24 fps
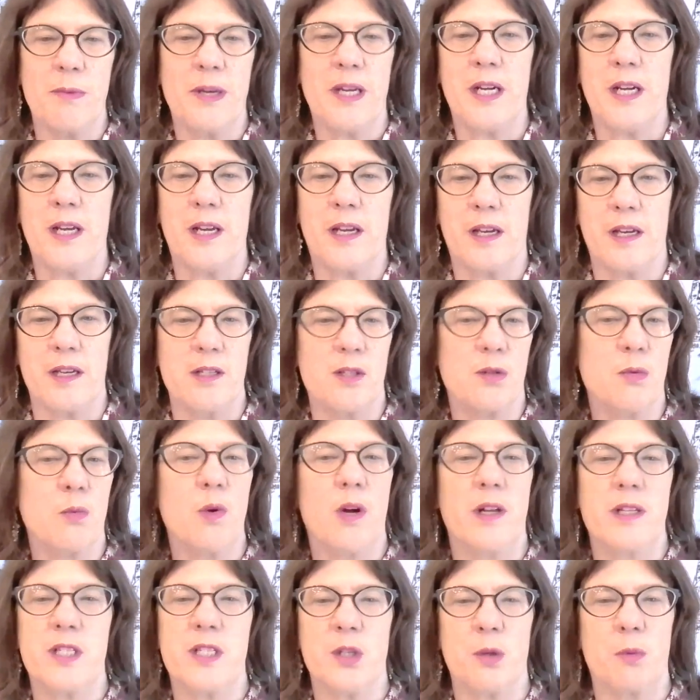goal meeting is,
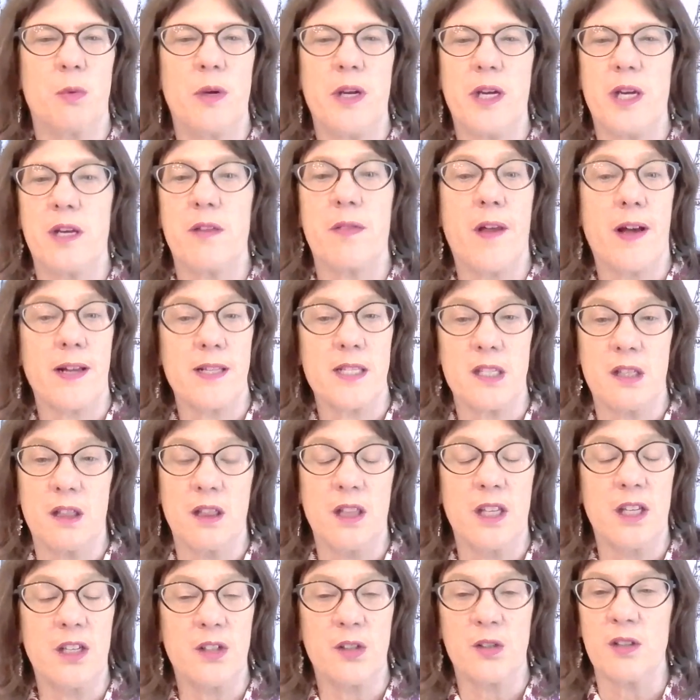once a week. That's
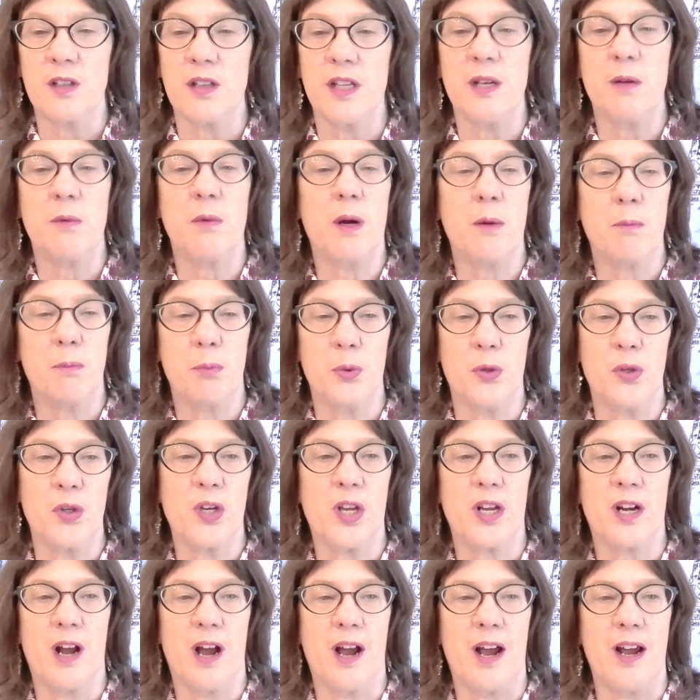literally what
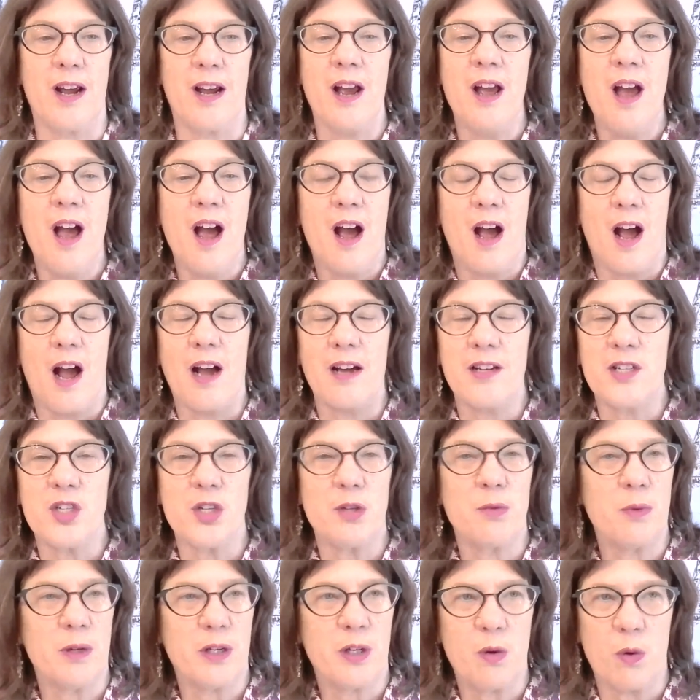Brooke and I
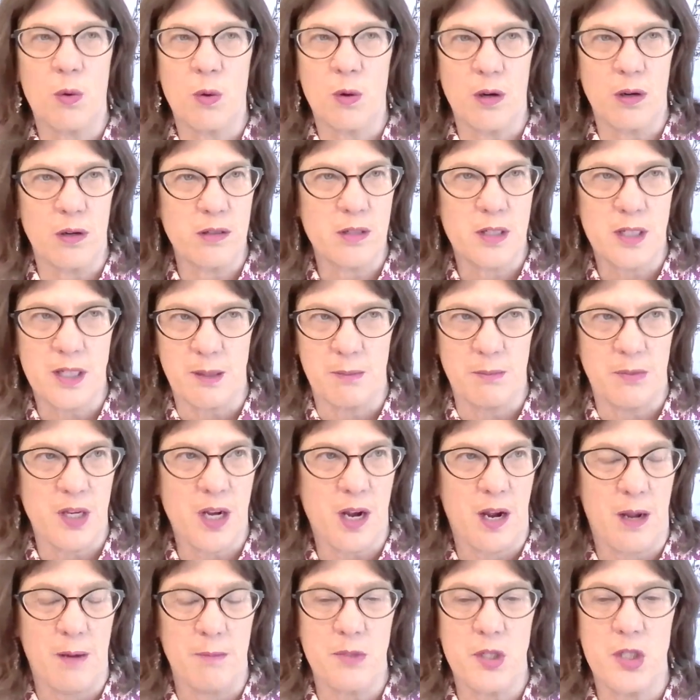should record
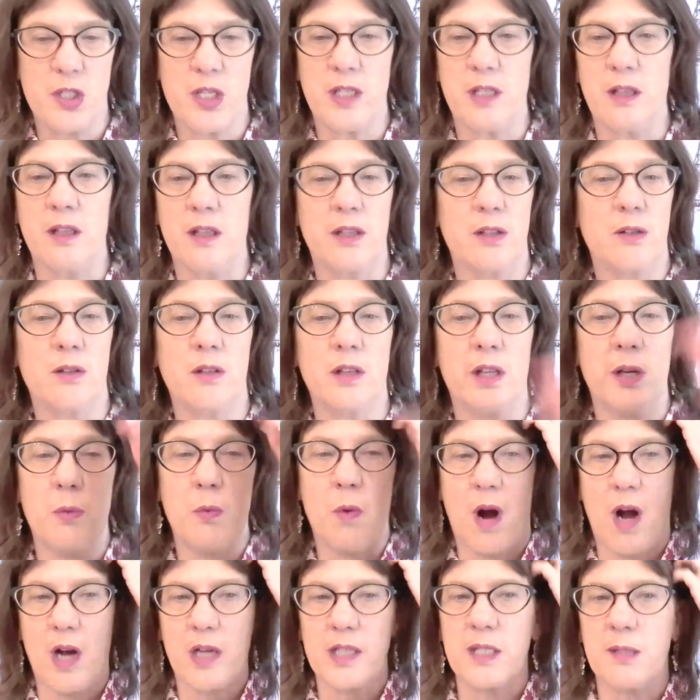sometimes. She literally